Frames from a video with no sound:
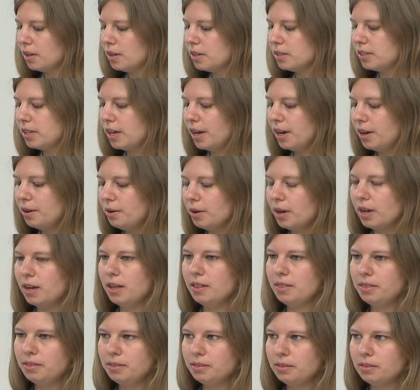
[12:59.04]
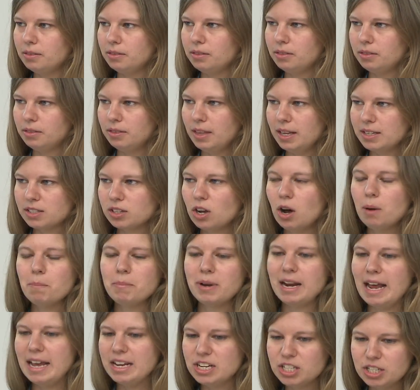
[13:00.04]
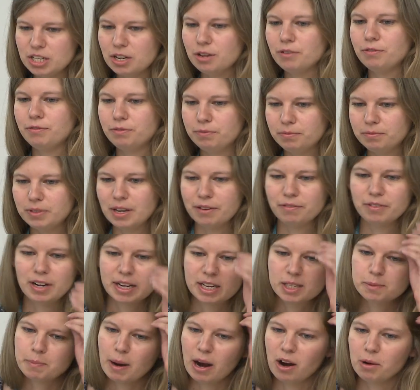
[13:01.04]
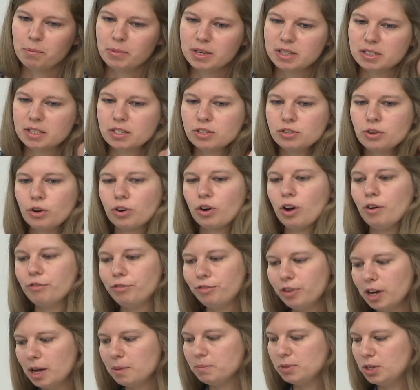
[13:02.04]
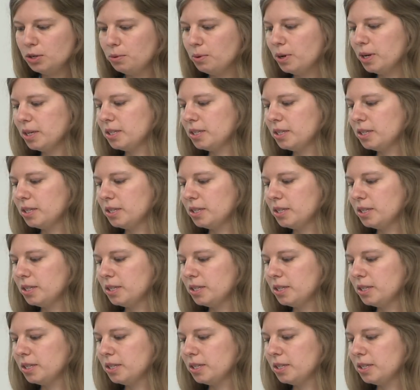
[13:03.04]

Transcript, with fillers: So this combination of different experiments has sort of confirmed to